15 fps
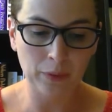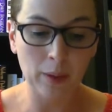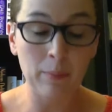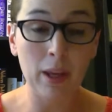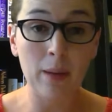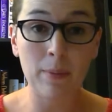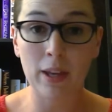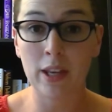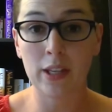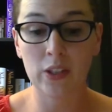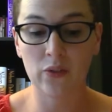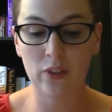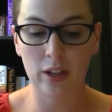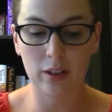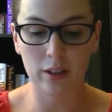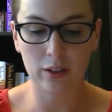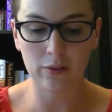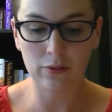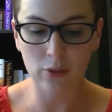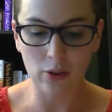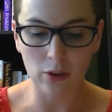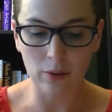Maybe he's finally
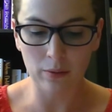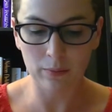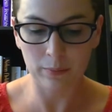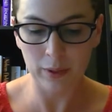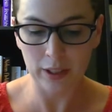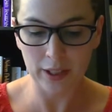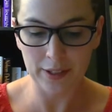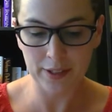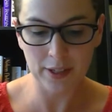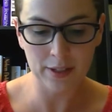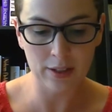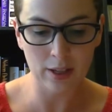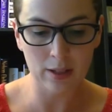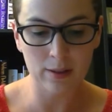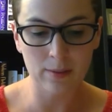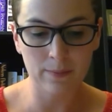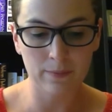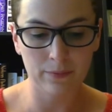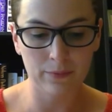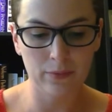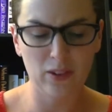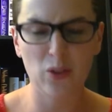full, because he says,
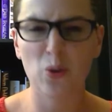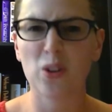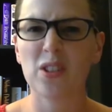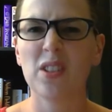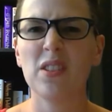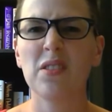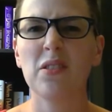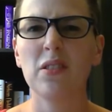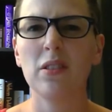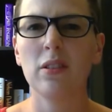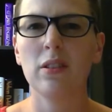"Your sister?